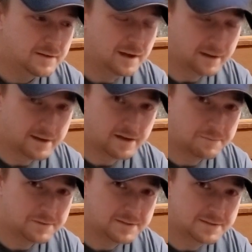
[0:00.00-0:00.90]
a
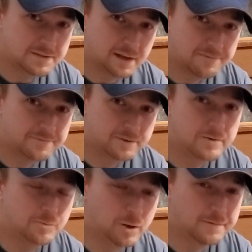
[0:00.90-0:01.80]
cup that's enough
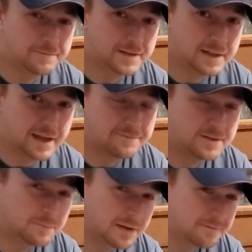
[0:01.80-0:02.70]
for one feeding. I
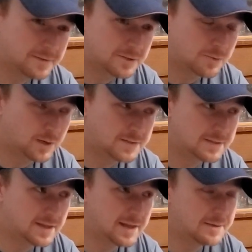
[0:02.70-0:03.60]
feed my fish twice
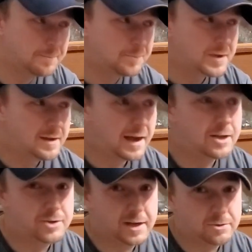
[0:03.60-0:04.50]
a day. I
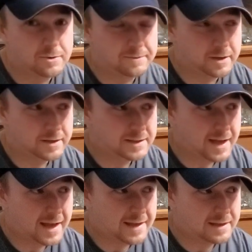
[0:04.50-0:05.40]
try to do a varied
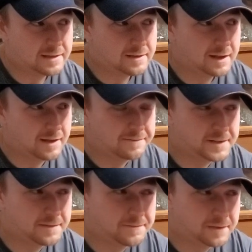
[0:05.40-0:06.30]
diet. I'll
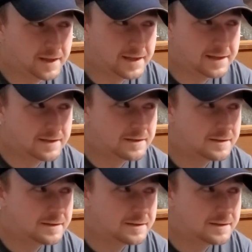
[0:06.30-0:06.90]
feed flake